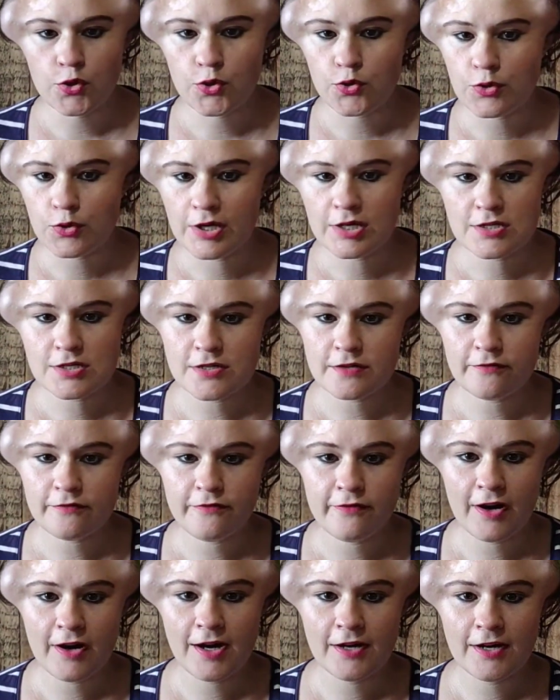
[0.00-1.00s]

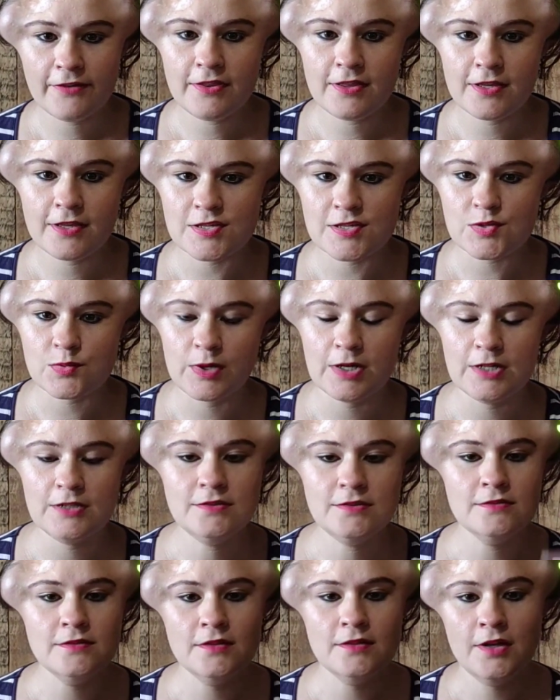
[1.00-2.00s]
305 in this
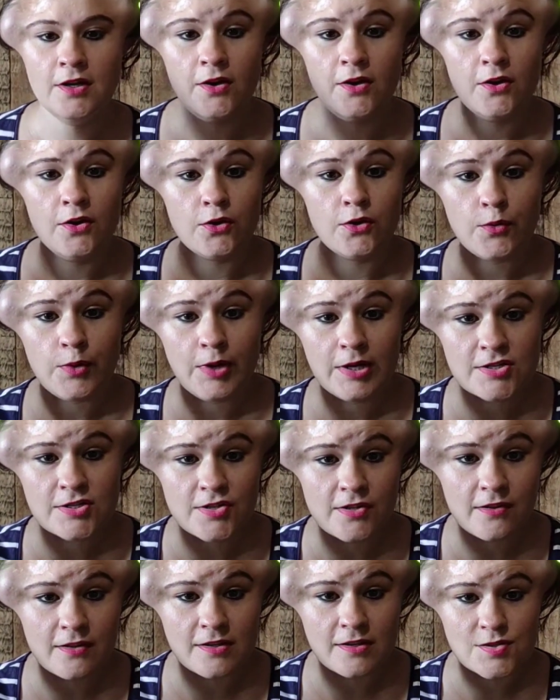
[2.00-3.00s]
one, 300
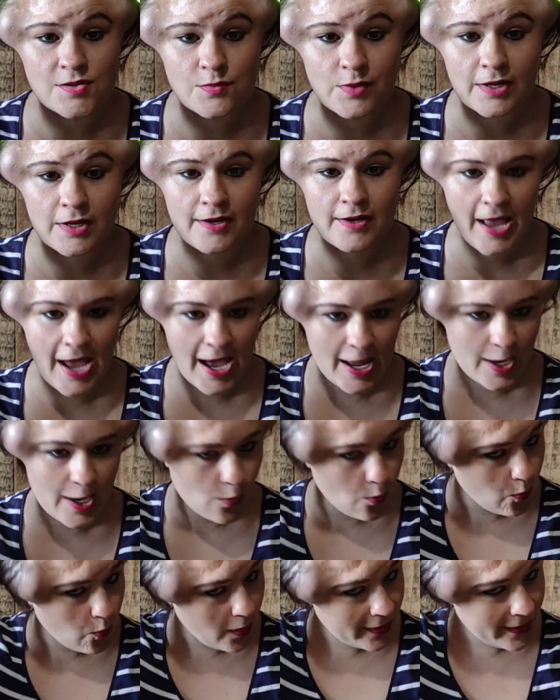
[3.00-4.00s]
in this one,
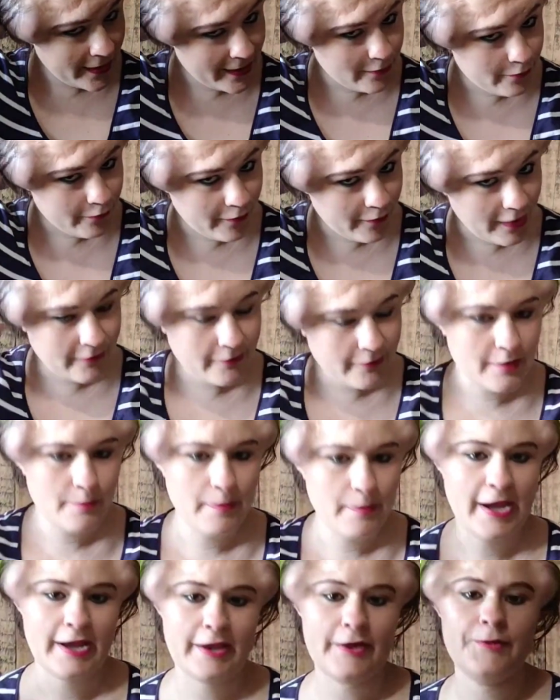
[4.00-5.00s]
and 185 in the
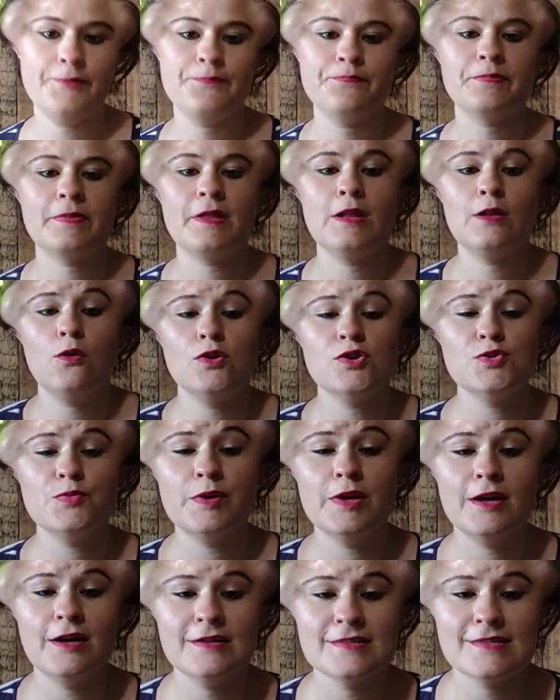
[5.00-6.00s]
back. Last
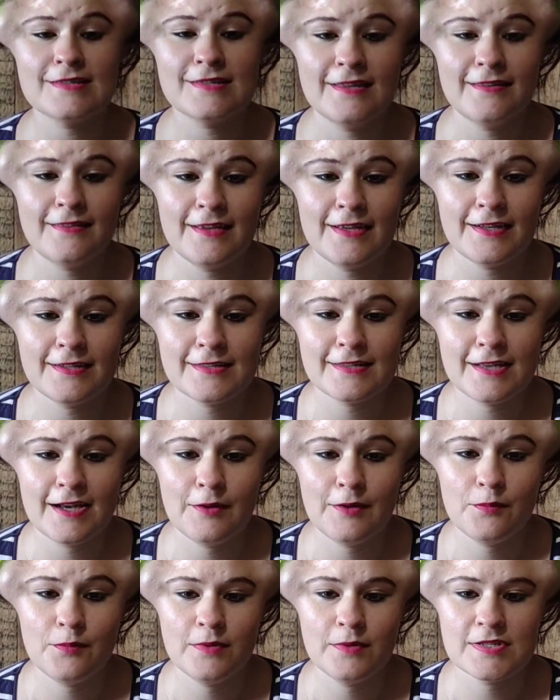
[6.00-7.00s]
week I said that
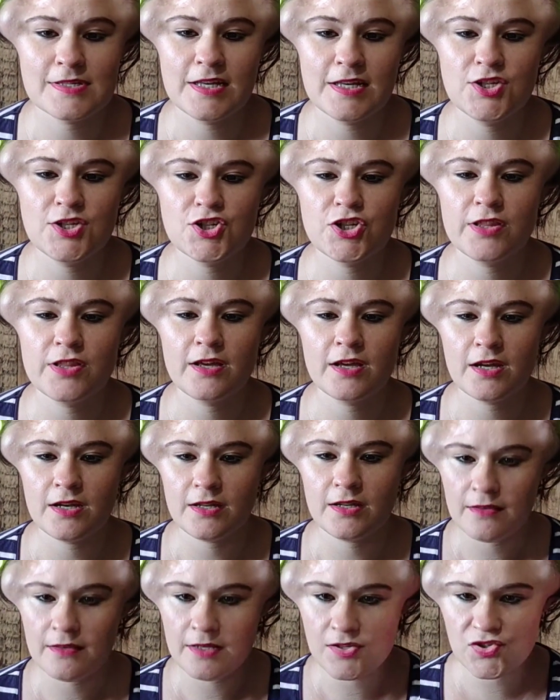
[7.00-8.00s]

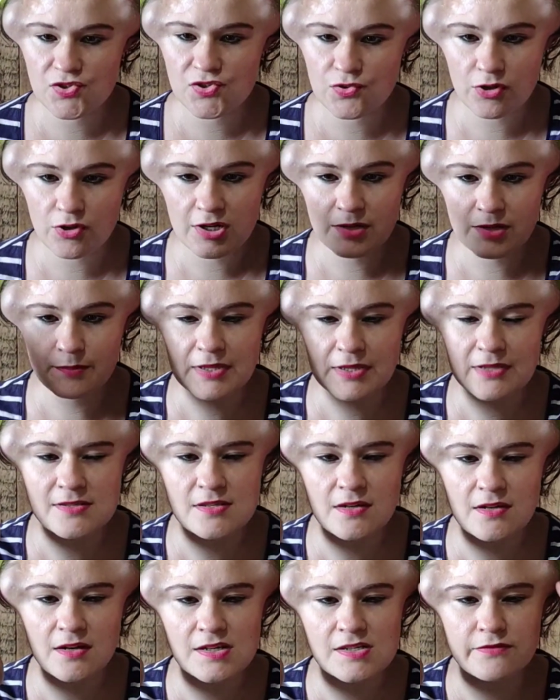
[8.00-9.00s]
essentially these two are going to be the
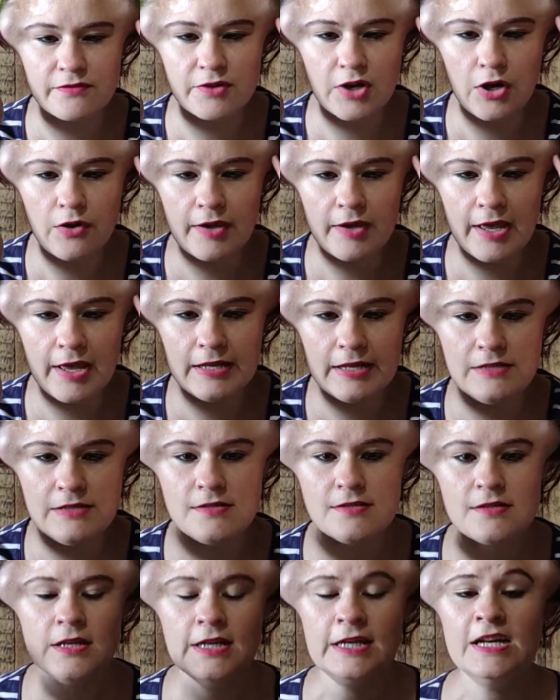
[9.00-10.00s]
size of Coke cans.